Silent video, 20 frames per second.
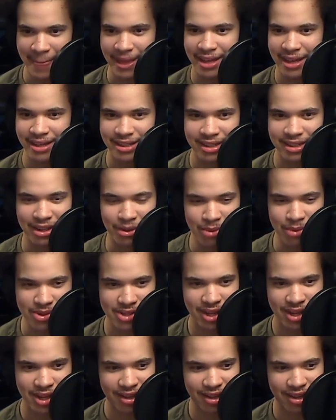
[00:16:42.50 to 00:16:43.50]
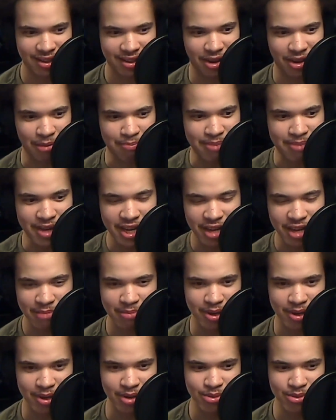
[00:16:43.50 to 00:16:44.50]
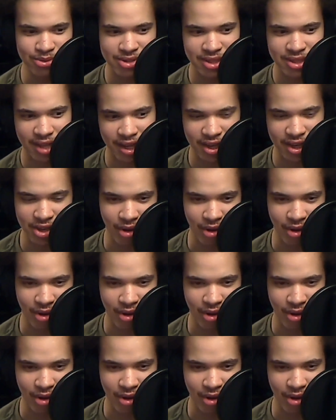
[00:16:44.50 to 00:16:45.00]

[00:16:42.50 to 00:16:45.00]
it wasn't like competing, but it was like,